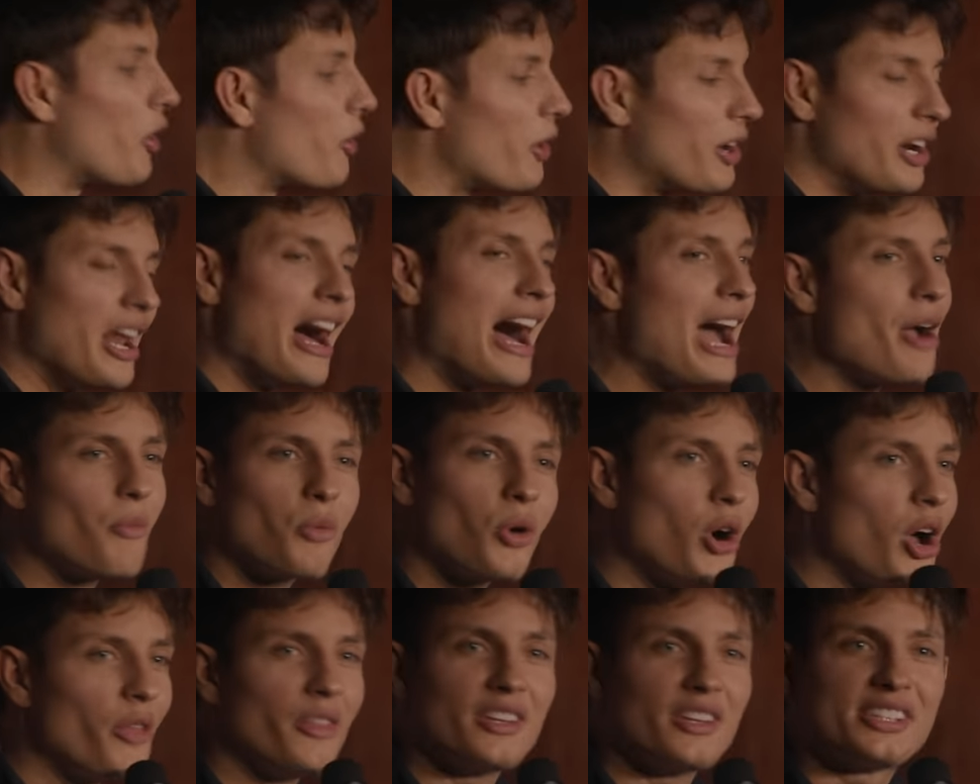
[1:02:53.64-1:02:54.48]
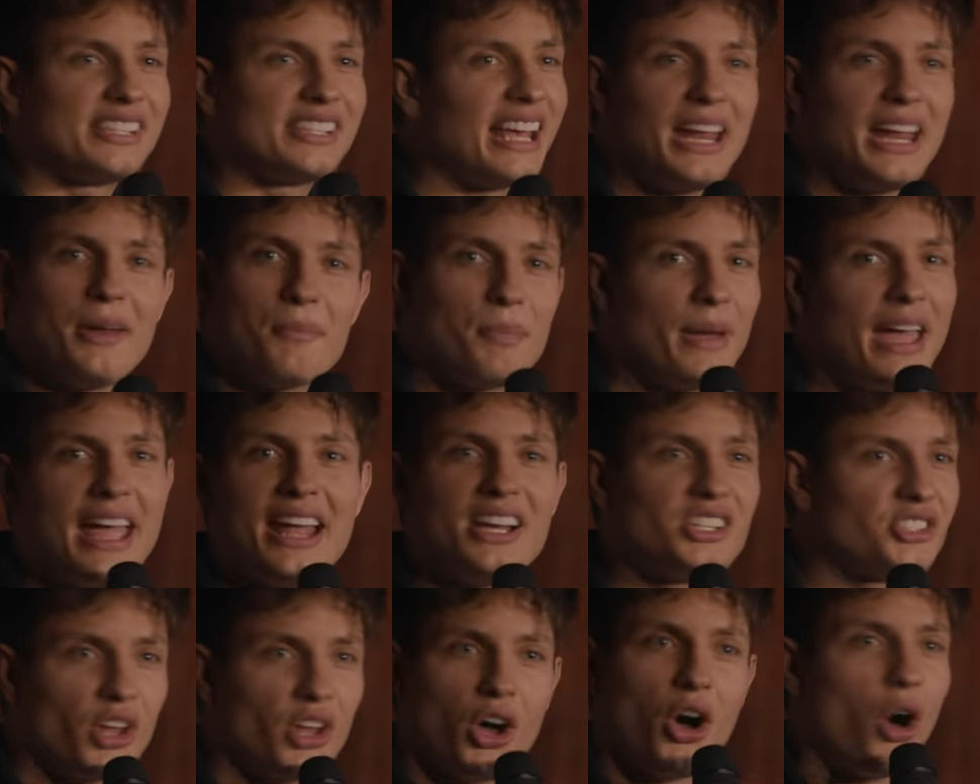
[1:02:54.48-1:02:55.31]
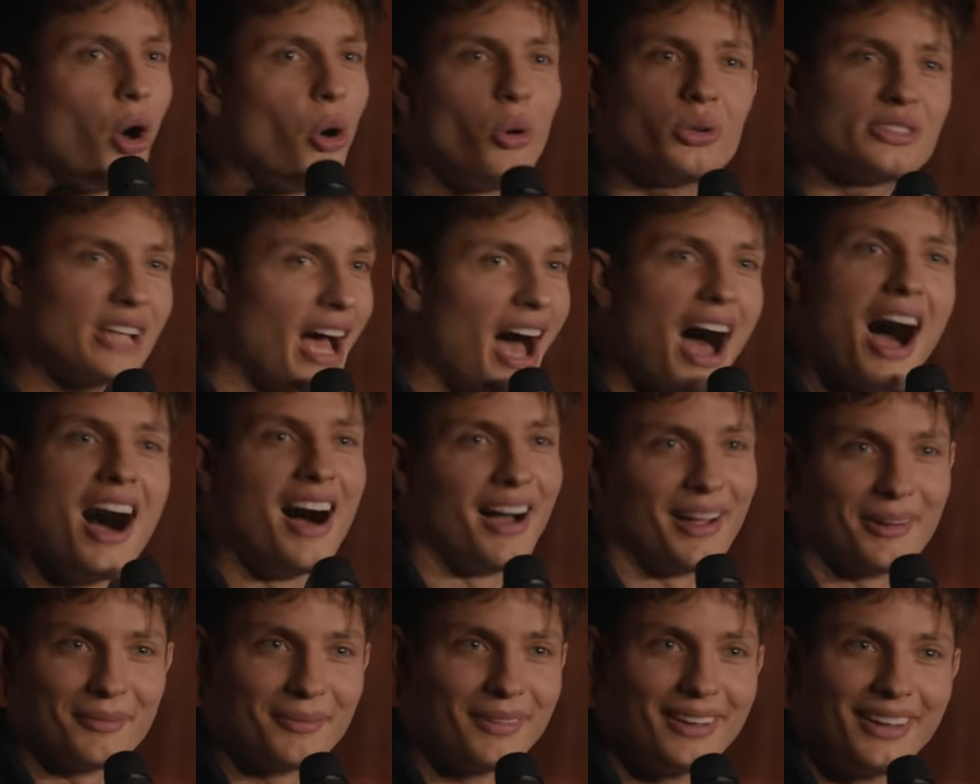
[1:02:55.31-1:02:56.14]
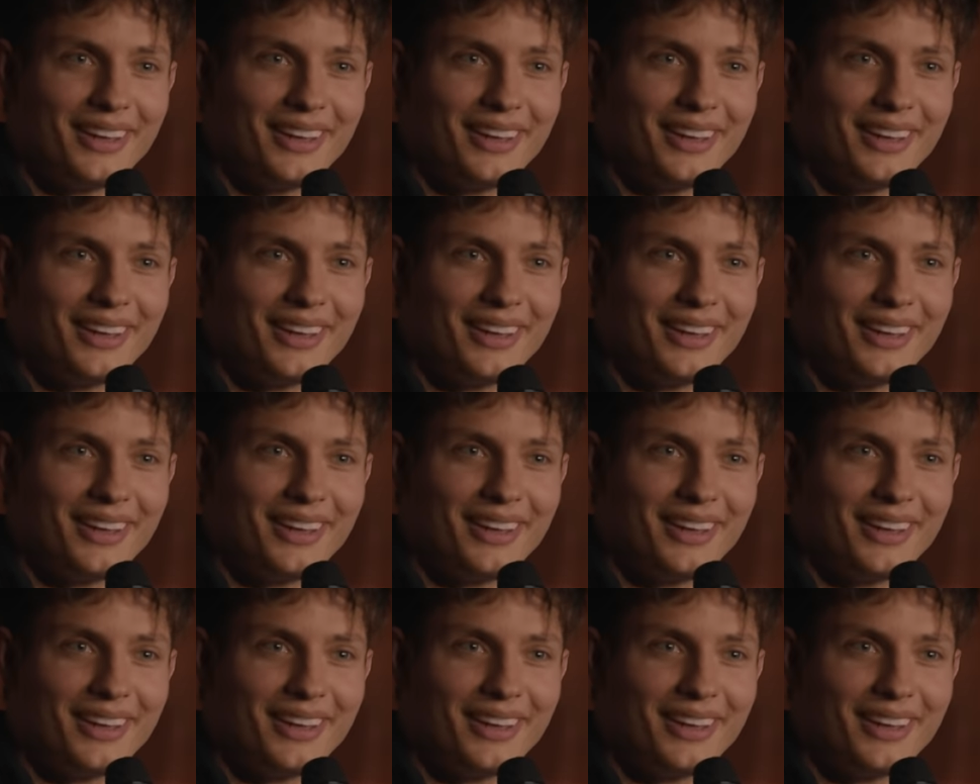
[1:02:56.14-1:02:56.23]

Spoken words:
and I were on the same page the whole time.